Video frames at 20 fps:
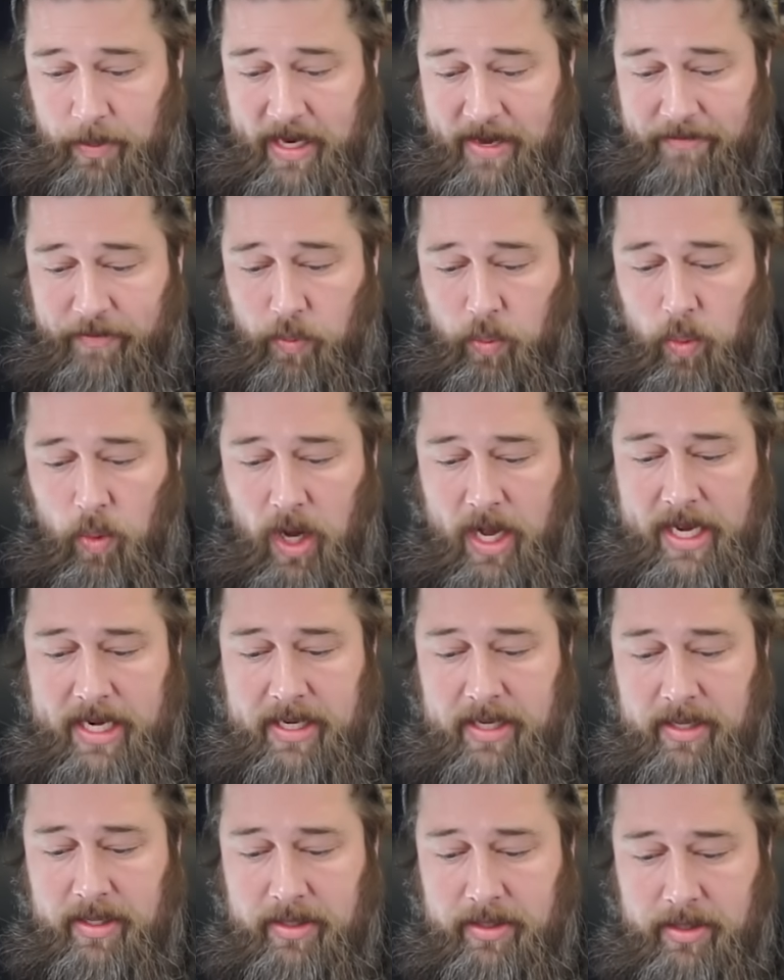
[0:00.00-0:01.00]
We have
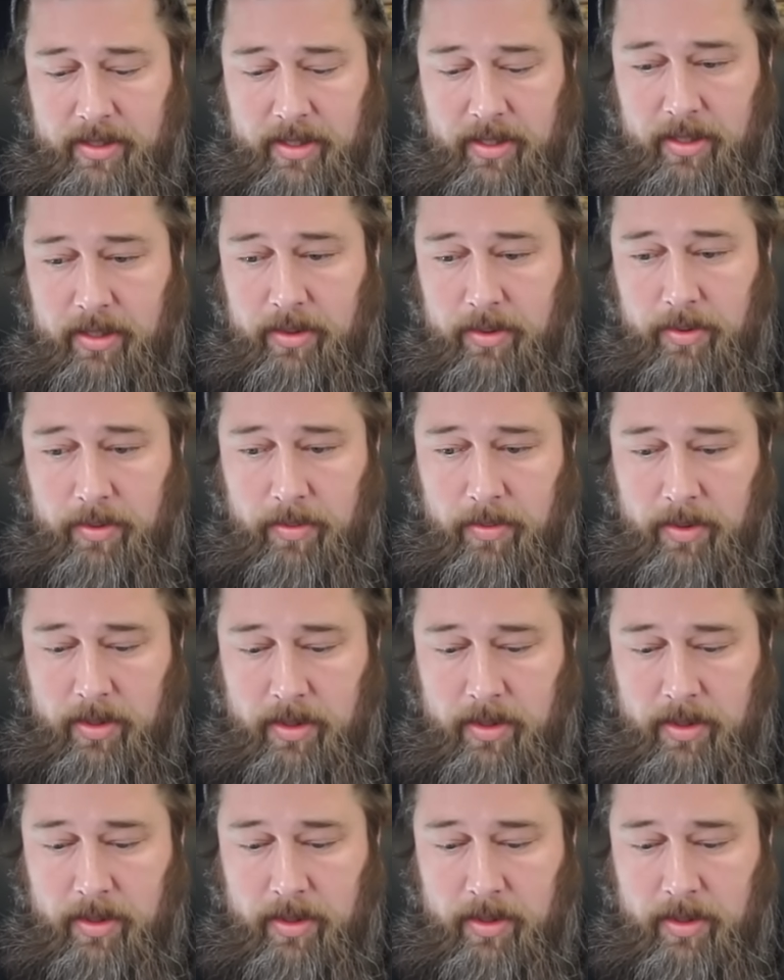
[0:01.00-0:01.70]
1, 2,